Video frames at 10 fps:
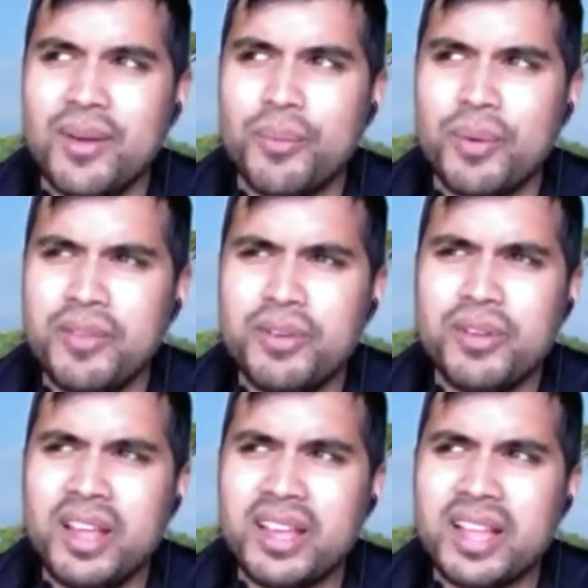what if you're
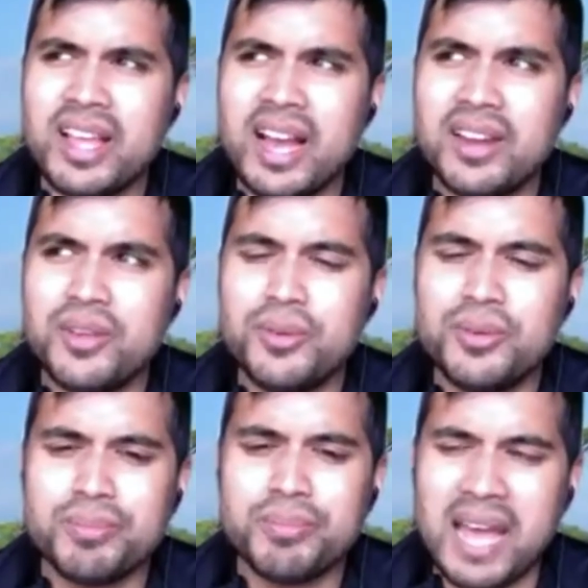like how do you
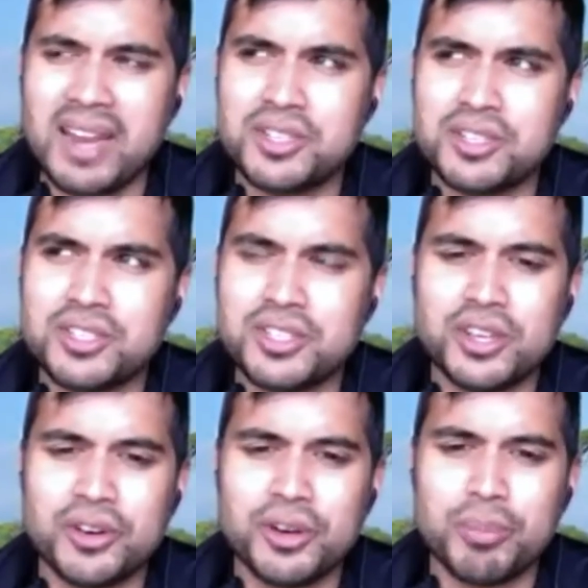manage and
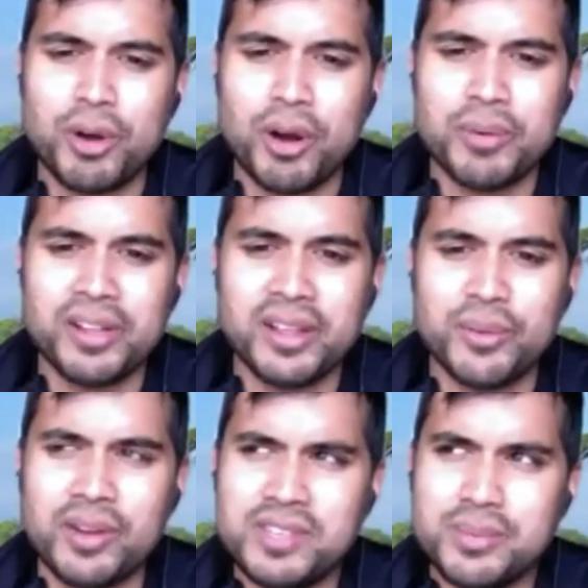secure your property? Like
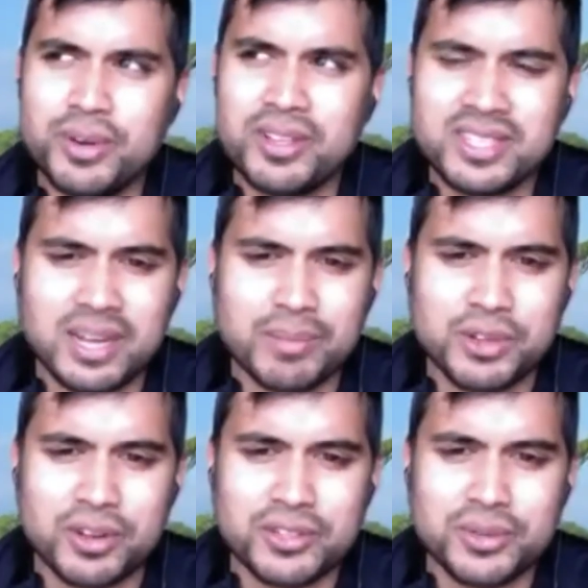what if someone else comes
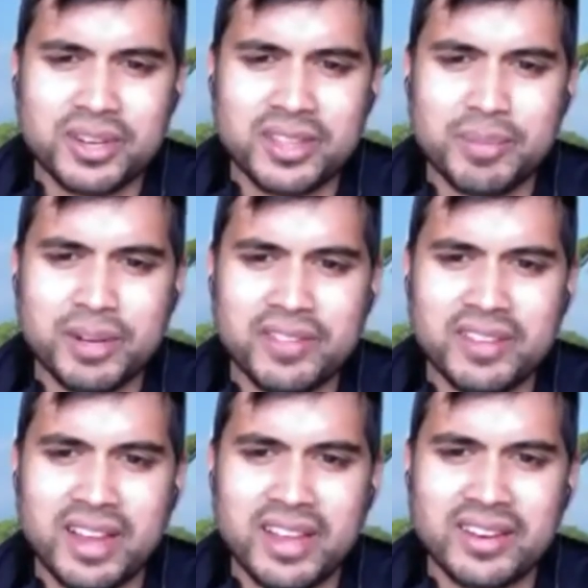onto it in the middle of the
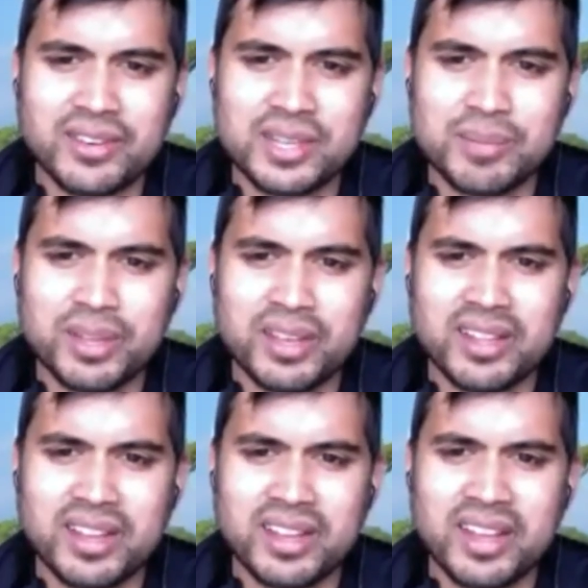night or something and
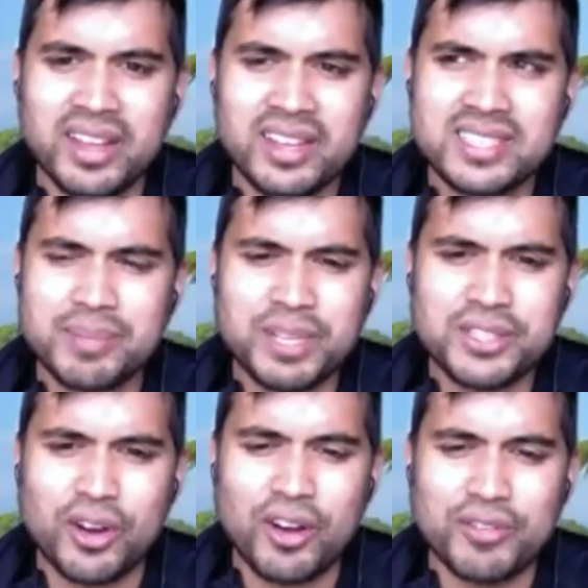like something's
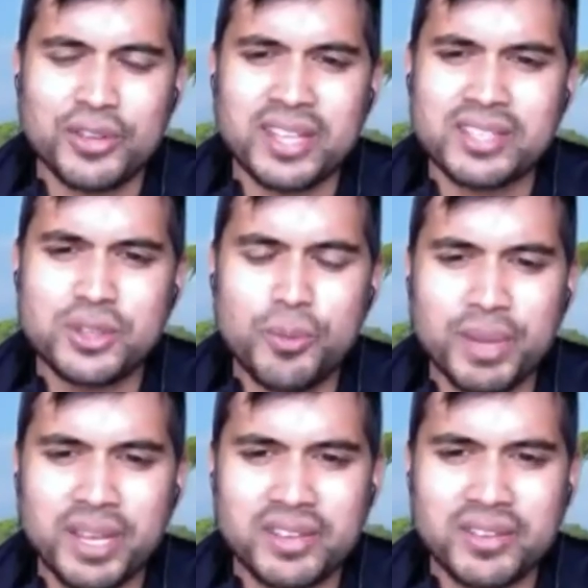off? It's so
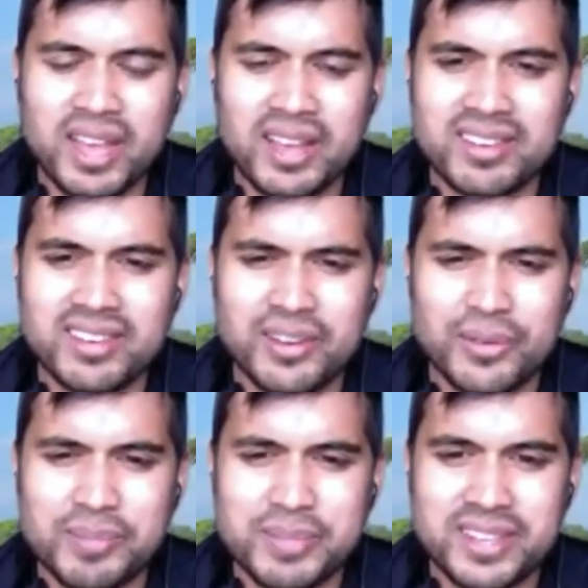big you can't, you know what
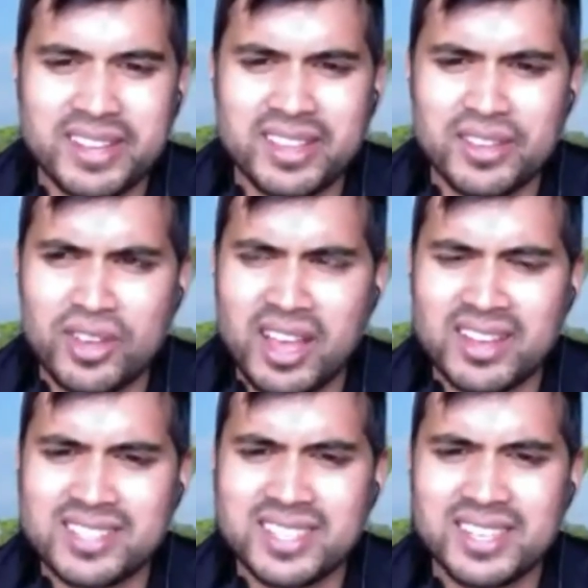I'm saying? Like you can't